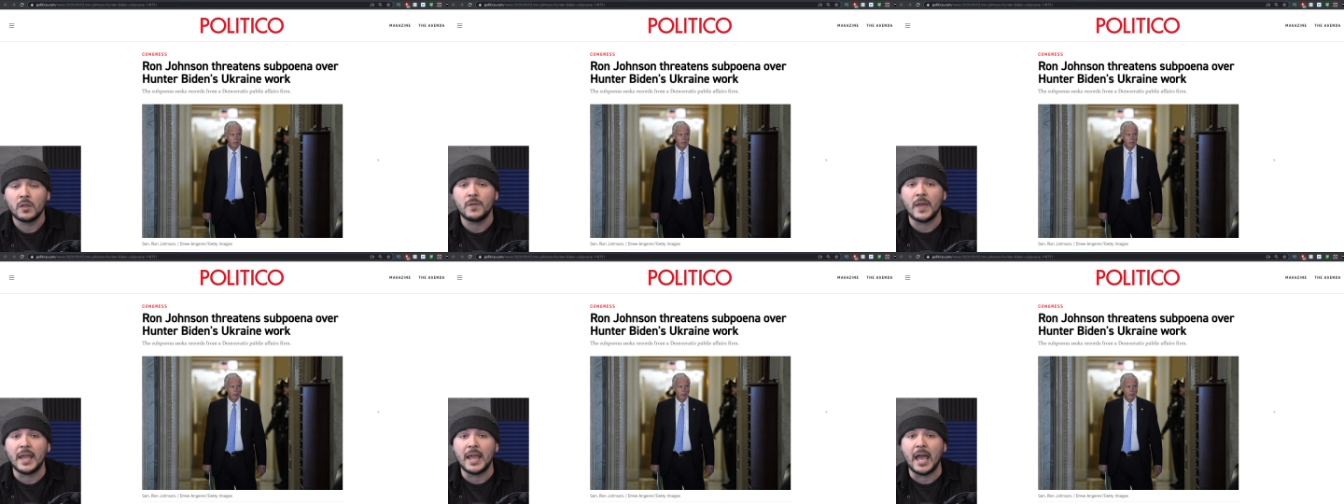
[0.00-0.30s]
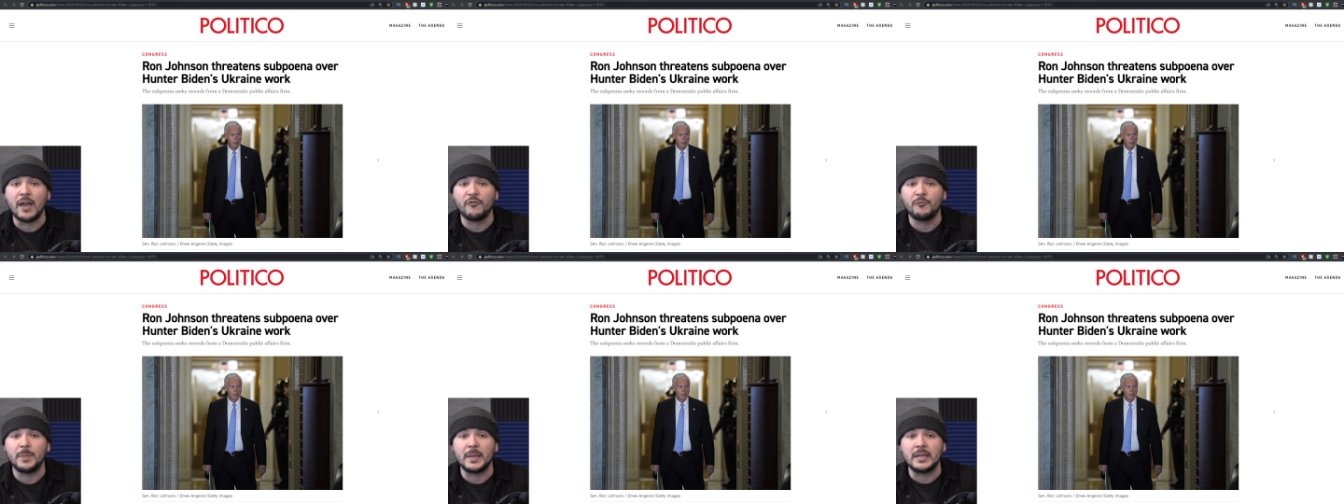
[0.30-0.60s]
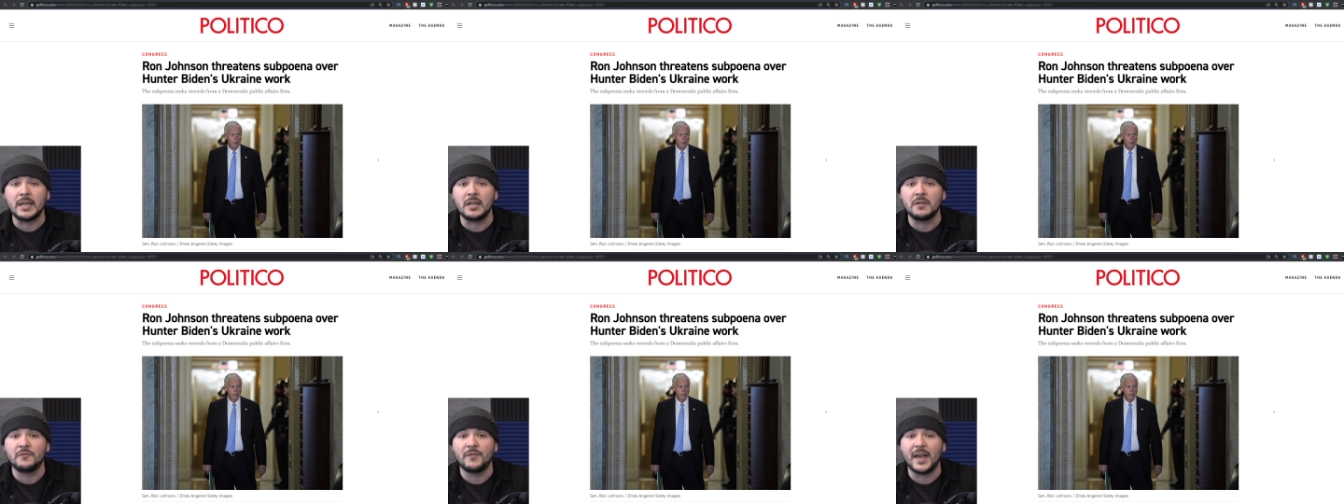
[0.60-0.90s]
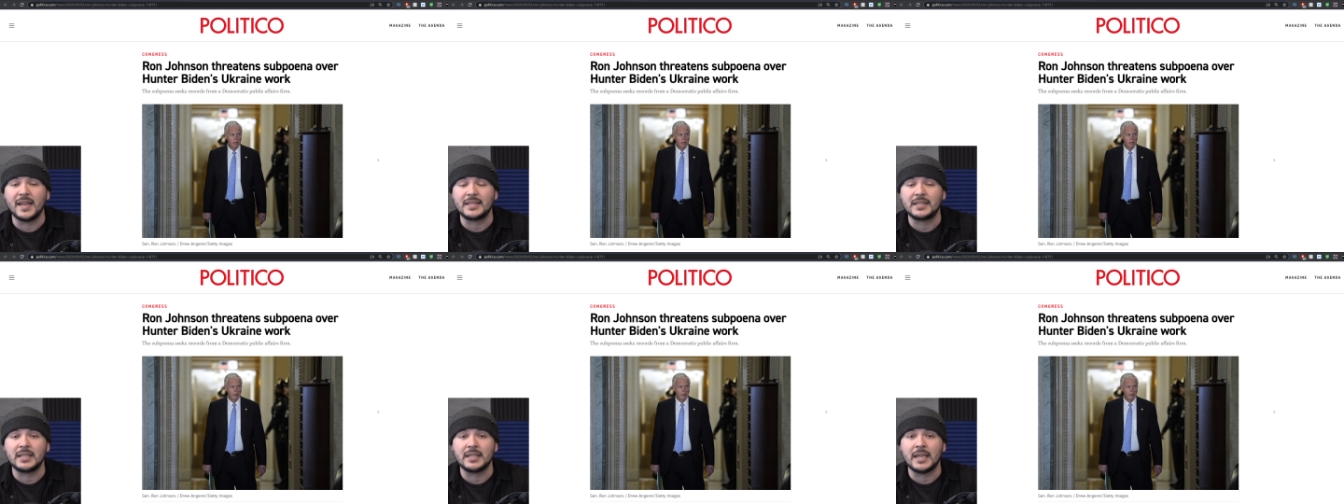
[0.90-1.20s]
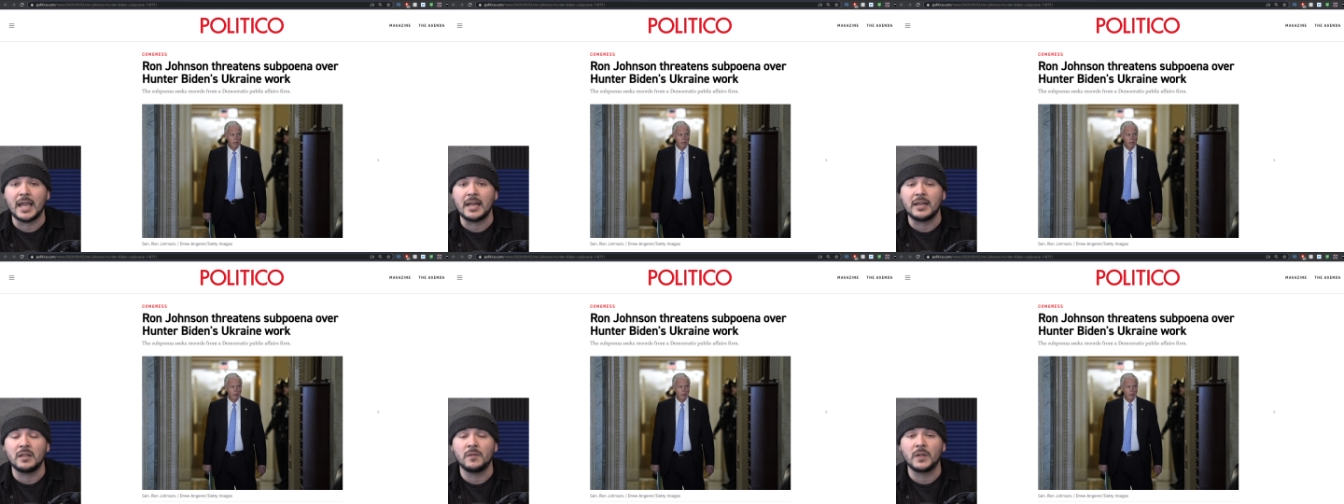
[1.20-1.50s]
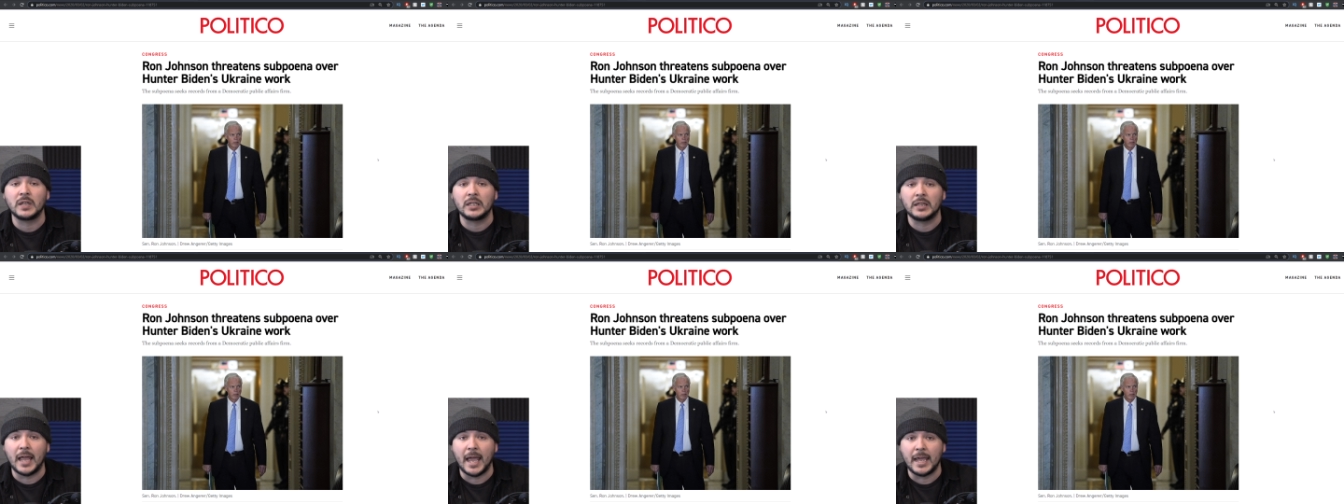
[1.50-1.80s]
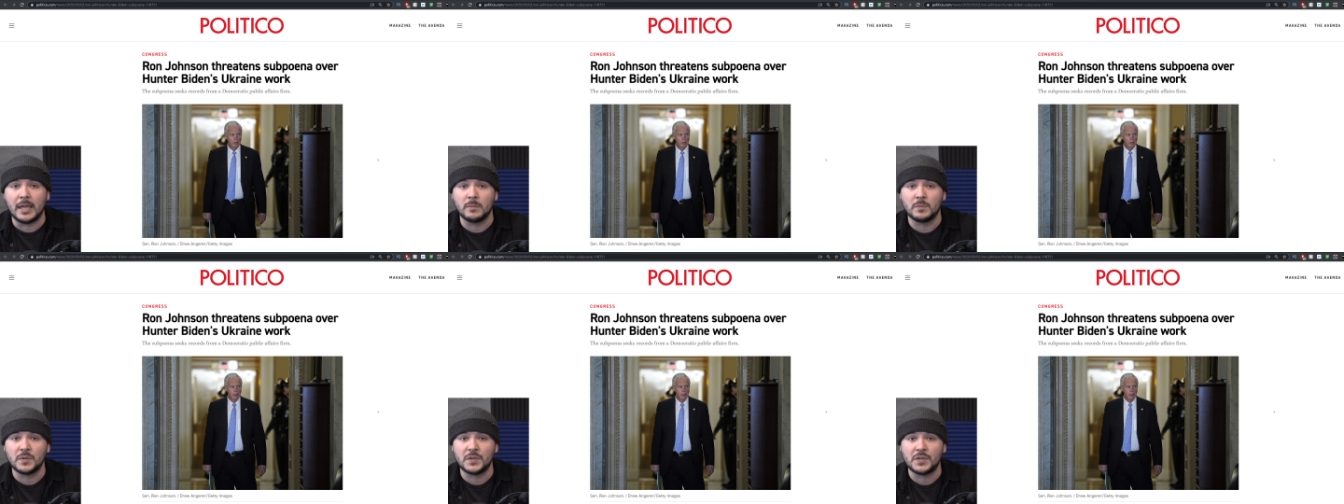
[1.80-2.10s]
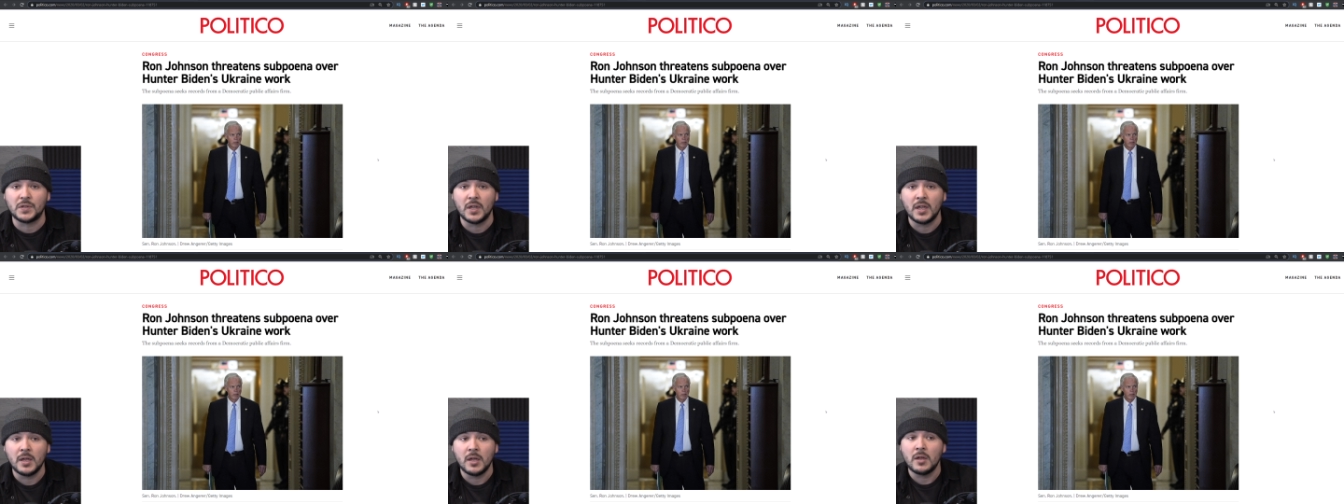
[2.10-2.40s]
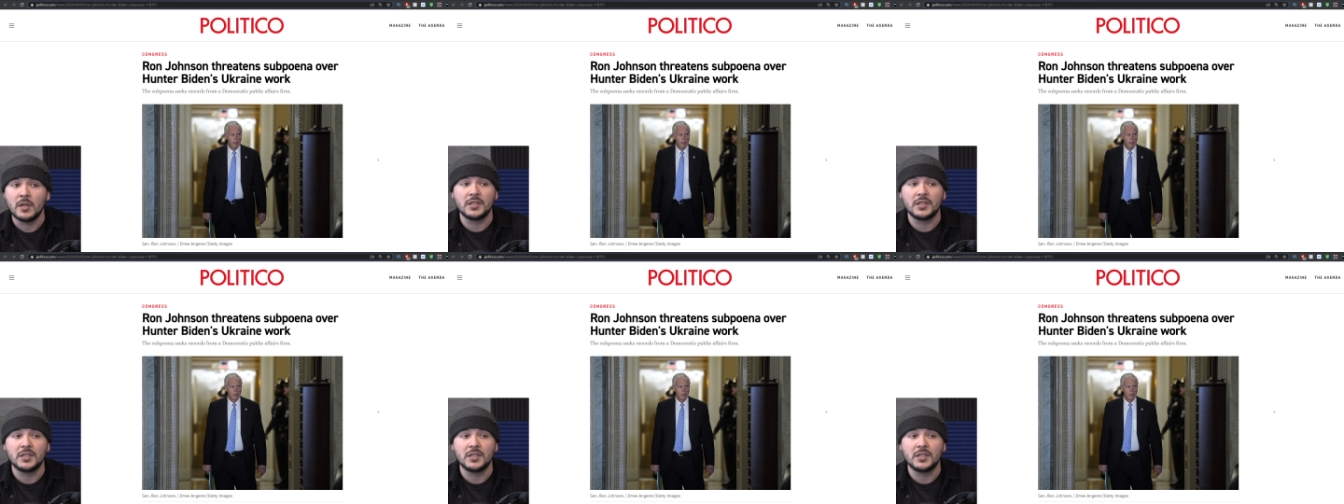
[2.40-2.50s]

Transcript: they have been investigating the claims